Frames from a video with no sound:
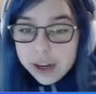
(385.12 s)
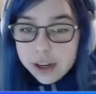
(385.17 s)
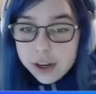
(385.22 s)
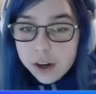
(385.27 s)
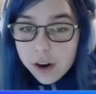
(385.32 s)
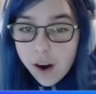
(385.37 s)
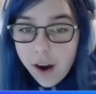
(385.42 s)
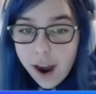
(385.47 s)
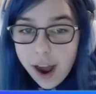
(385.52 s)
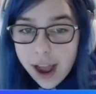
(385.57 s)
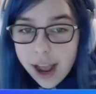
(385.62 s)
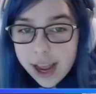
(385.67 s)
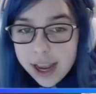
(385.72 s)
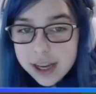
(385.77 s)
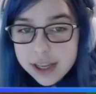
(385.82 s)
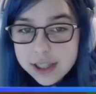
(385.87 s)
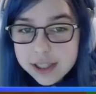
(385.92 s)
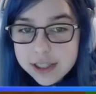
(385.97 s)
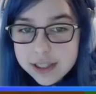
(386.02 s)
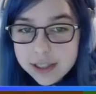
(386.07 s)

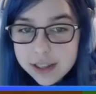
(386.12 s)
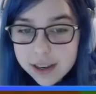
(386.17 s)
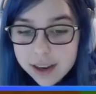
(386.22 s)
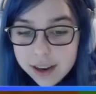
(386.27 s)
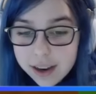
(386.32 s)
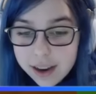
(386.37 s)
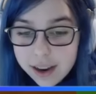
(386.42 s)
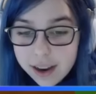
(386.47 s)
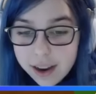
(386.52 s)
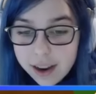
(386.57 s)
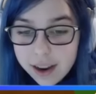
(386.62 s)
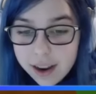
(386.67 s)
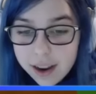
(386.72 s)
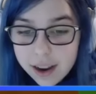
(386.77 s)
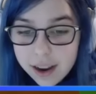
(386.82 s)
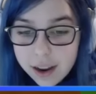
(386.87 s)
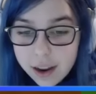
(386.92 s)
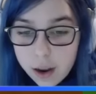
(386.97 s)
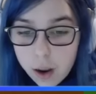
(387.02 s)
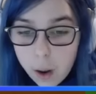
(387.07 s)
gosh! I'm going to
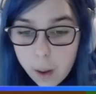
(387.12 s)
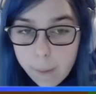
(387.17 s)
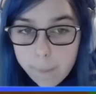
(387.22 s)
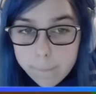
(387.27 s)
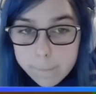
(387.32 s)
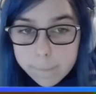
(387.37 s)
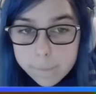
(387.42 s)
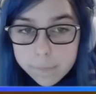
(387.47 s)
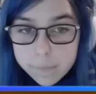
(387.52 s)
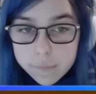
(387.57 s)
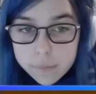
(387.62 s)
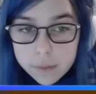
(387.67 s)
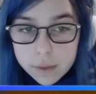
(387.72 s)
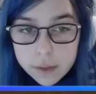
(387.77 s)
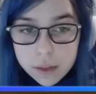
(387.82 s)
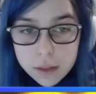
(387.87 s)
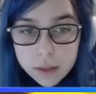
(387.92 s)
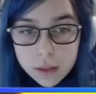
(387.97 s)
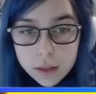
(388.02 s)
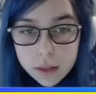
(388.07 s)
heal up a little bit and
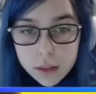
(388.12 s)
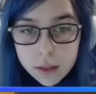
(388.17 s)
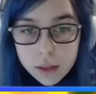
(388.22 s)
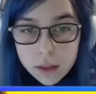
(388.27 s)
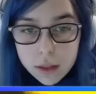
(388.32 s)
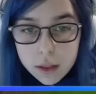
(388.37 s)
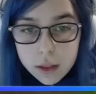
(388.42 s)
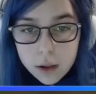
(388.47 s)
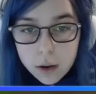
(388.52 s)
I'll be right back,